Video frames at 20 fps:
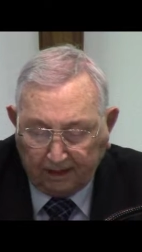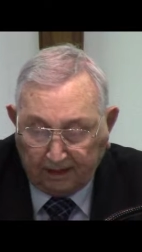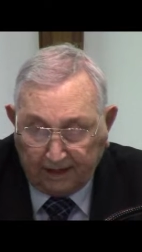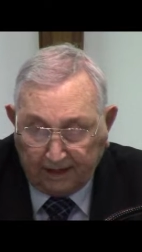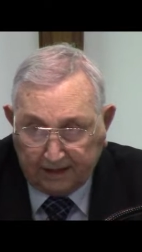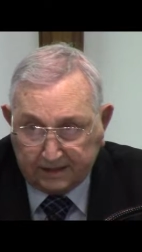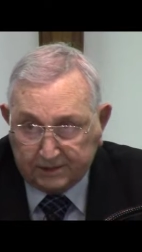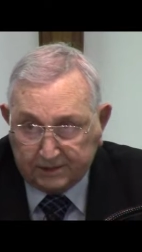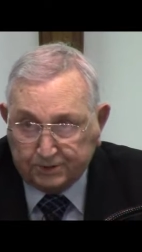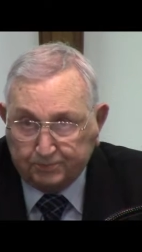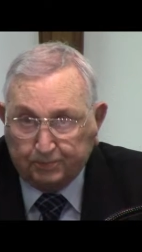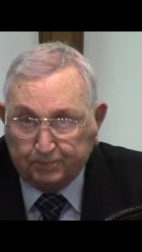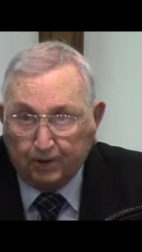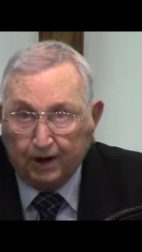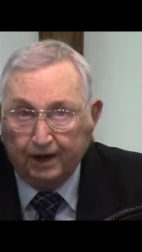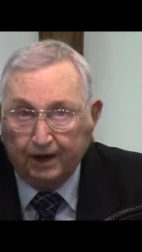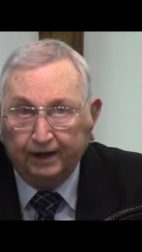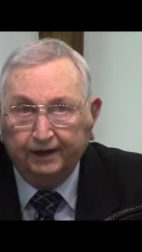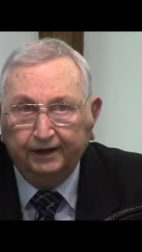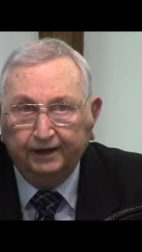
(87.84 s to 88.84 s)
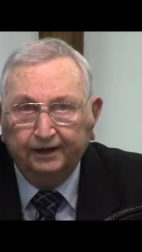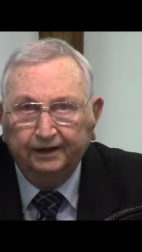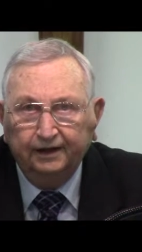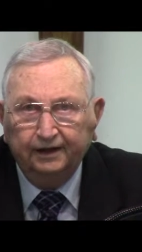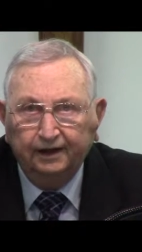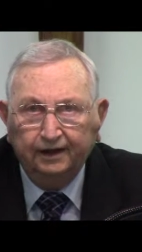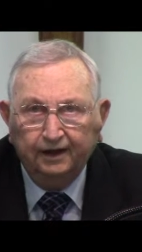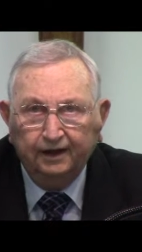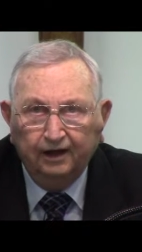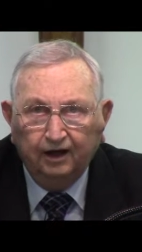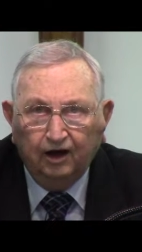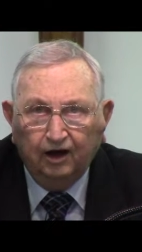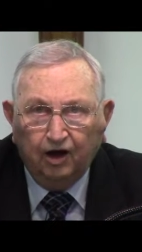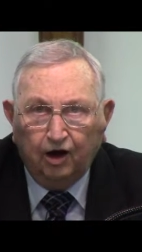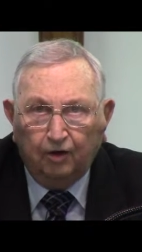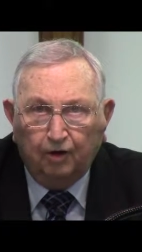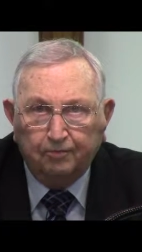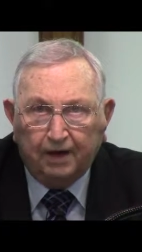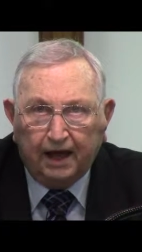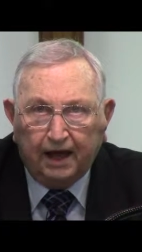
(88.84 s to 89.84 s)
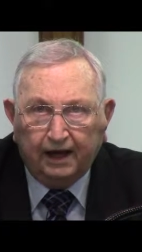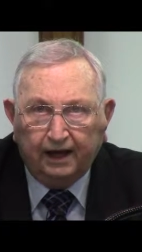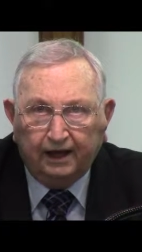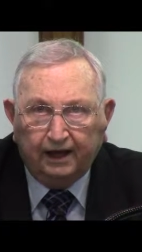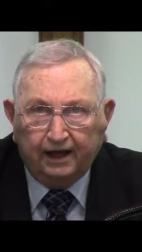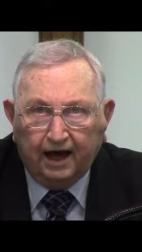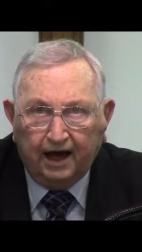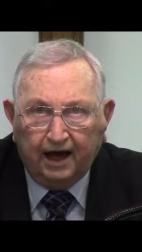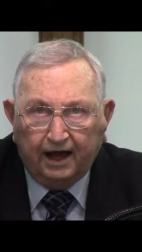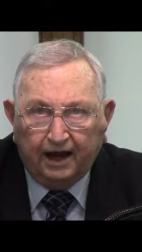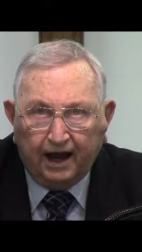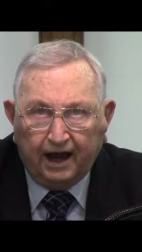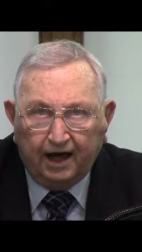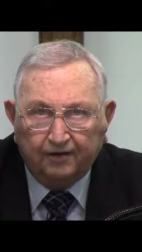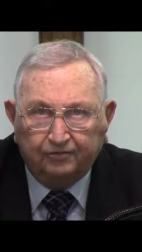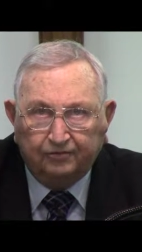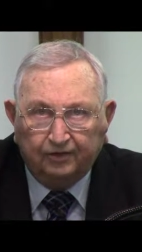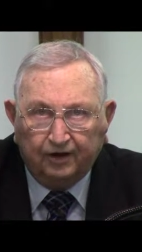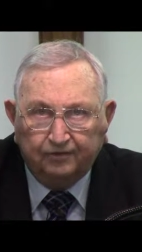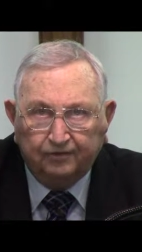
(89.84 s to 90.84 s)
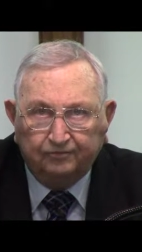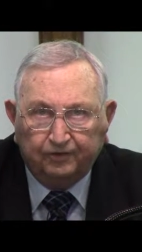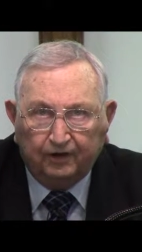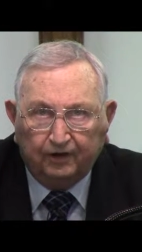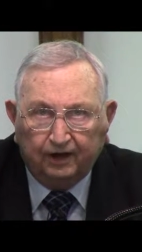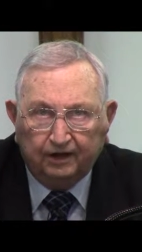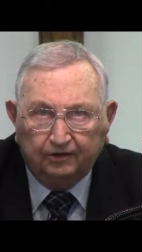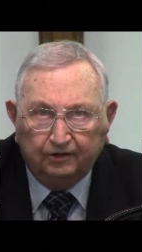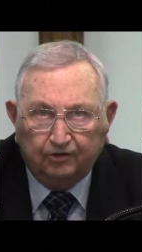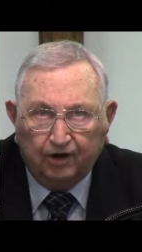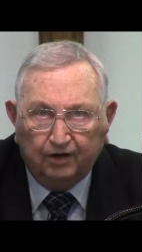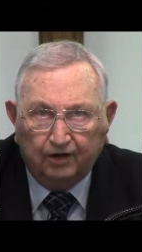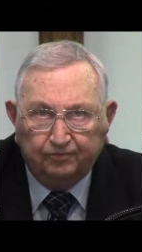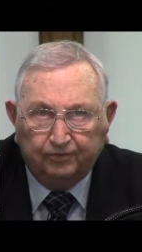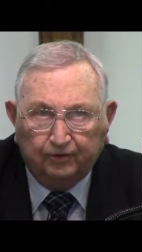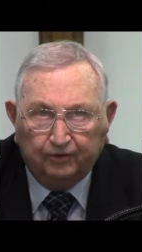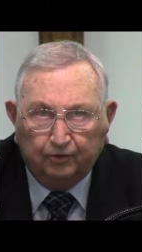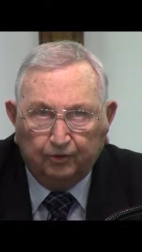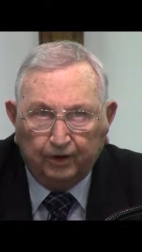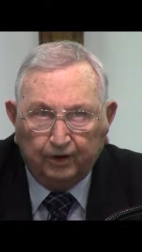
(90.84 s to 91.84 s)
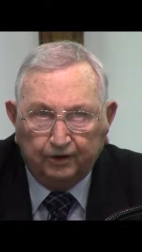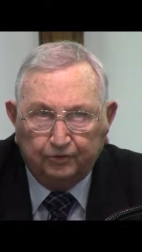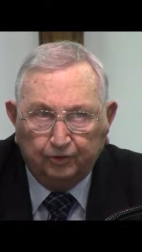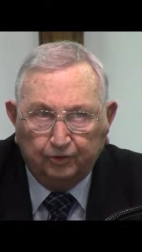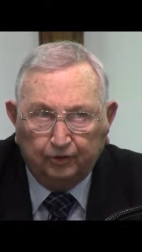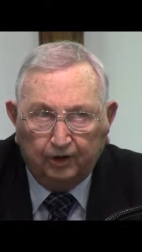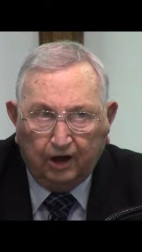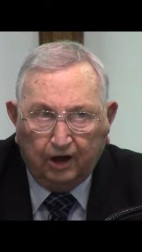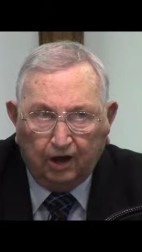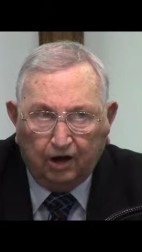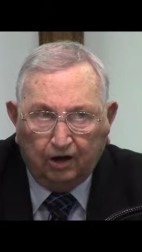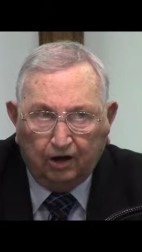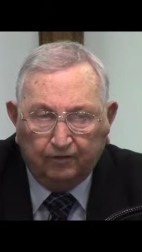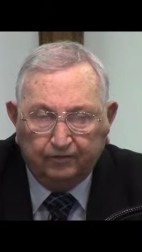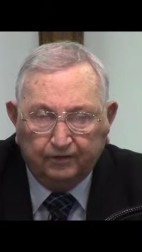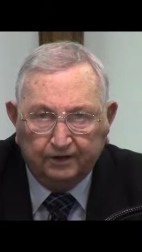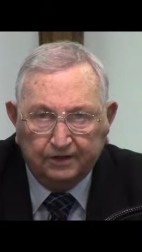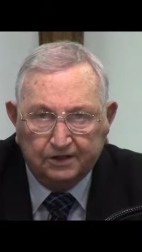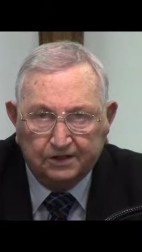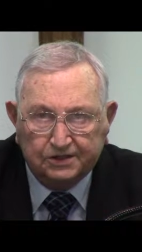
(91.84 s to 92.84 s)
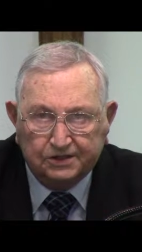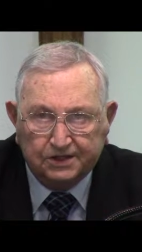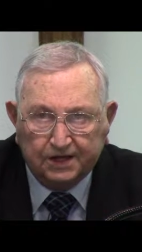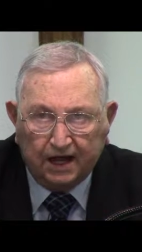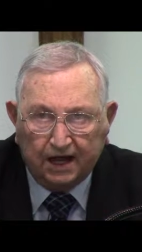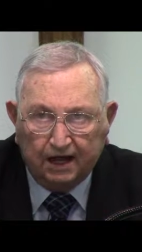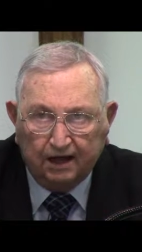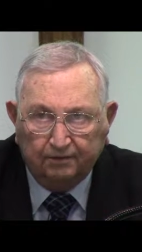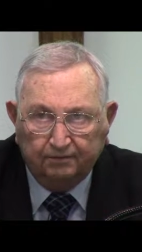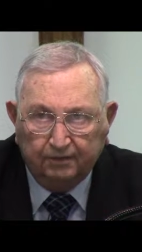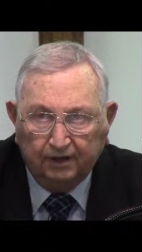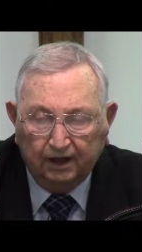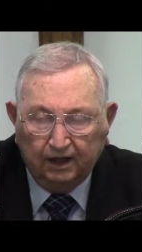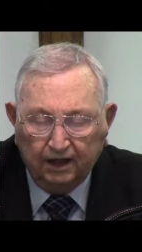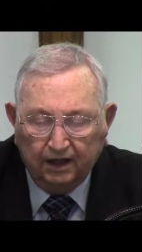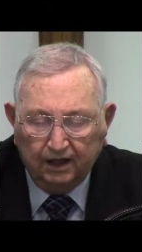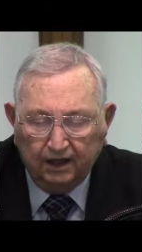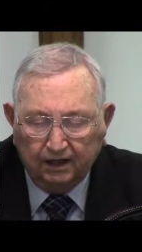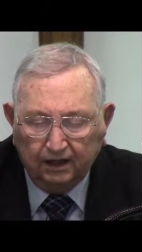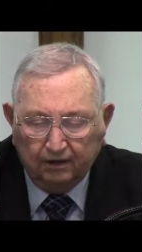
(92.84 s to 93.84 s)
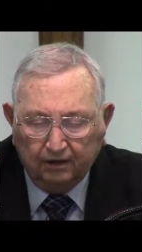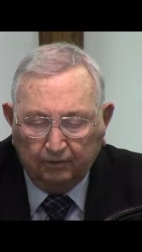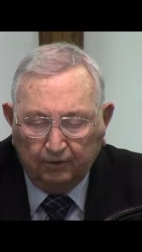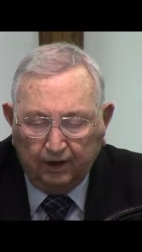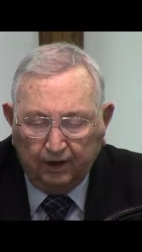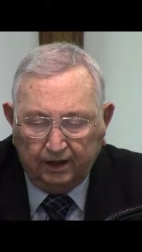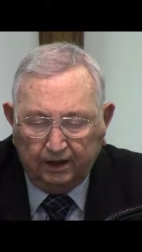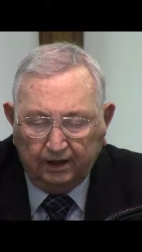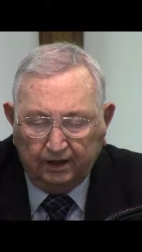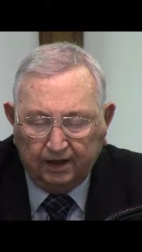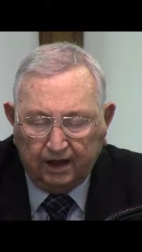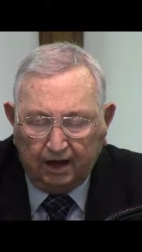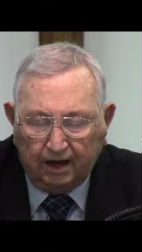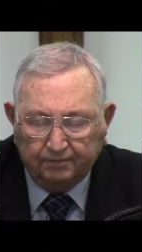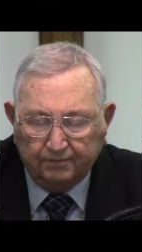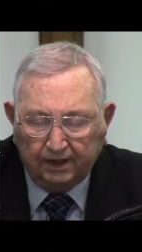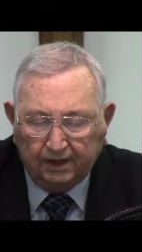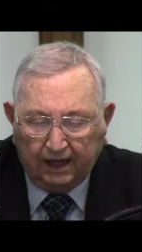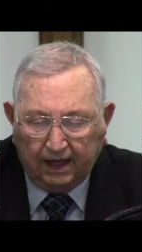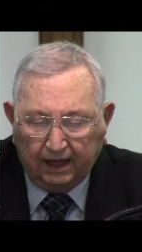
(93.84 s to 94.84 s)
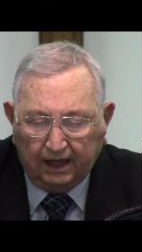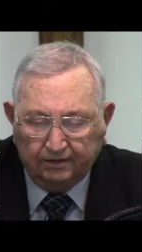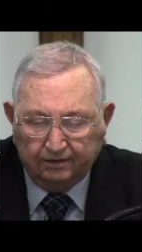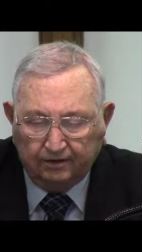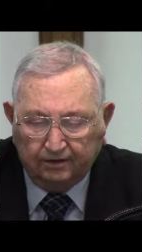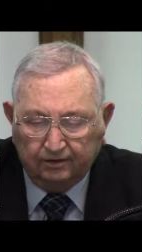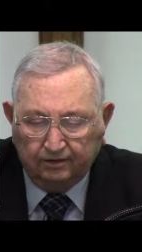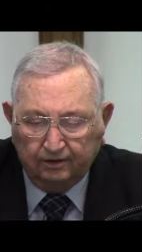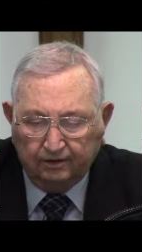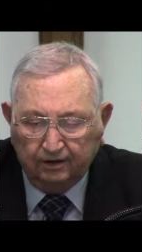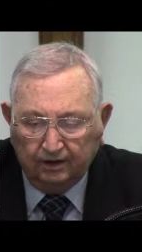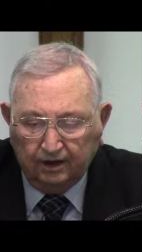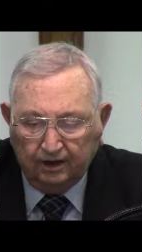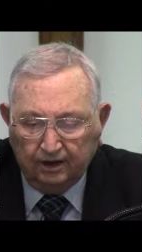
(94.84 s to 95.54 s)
Let us pray. Almighty God, how thankful and grateful we truly are for this time that we can come together